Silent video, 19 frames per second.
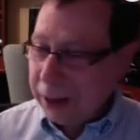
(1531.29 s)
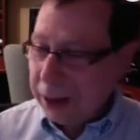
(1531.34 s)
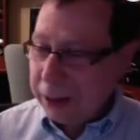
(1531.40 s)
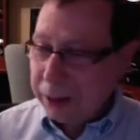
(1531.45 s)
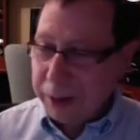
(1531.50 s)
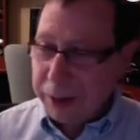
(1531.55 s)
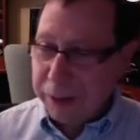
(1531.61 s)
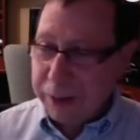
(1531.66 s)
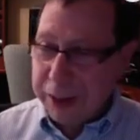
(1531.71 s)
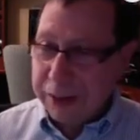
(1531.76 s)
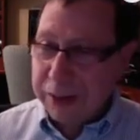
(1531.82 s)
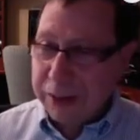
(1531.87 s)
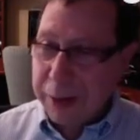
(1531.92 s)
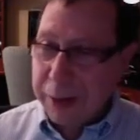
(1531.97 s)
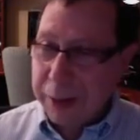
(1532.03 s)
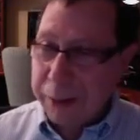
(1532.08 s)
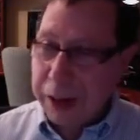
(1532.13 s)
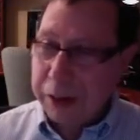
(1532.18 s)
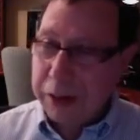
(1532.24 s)
I don't know if that's
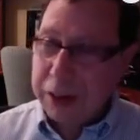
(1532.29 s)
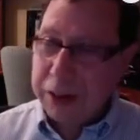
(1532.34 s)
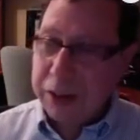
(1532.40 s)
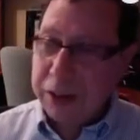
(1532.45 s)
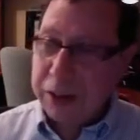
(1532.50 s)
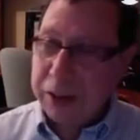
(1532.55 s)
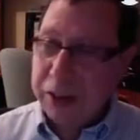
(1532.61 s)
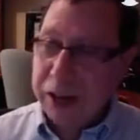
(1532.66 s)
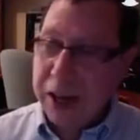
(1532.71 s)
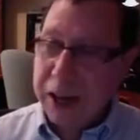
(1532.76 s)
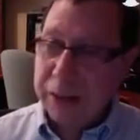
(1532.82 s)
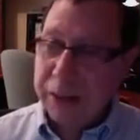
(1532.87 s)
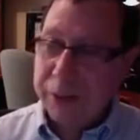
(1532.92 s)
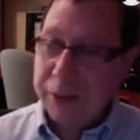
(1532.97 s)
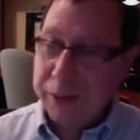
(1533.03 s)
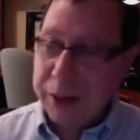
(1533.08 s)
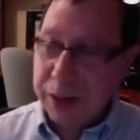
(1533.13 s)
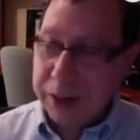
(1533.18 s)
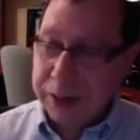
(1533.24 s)
not. I'll look in the
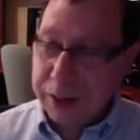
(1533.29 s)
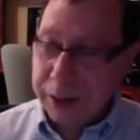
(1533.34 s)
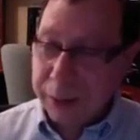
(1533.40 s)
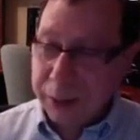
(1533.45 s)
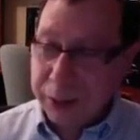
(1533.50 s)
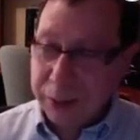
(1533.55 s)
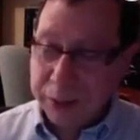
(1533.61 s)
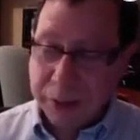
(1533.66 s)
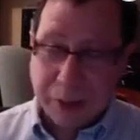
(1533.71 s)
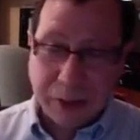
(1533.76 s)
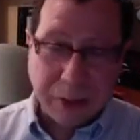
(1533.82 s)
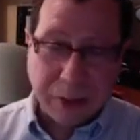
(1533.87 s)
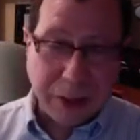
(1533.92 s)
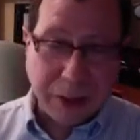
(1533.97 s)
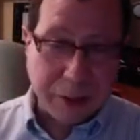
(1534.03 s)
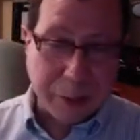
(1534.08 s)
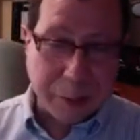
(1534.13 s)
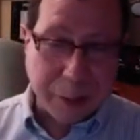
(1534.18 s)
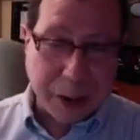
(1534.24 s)
chat from the ICM
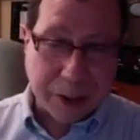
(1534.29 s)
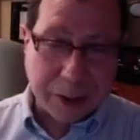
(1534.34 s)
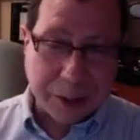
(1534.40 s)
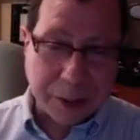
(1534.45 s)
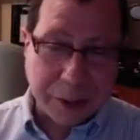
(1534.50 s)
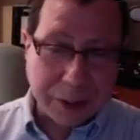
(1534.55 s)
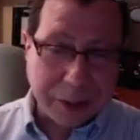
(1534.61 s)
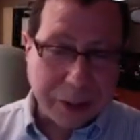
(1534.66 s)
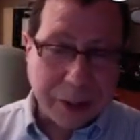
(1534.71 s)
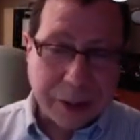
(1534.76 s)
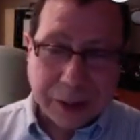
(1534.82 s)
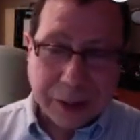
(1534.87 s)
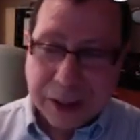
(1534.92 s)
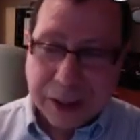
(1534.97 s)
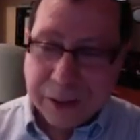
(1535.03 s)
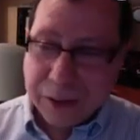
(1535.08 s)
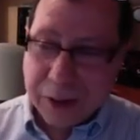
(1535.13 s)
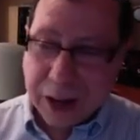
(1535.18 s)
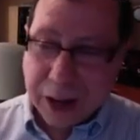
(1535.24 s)
University if it's possible.
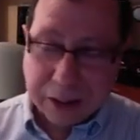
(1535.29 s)
If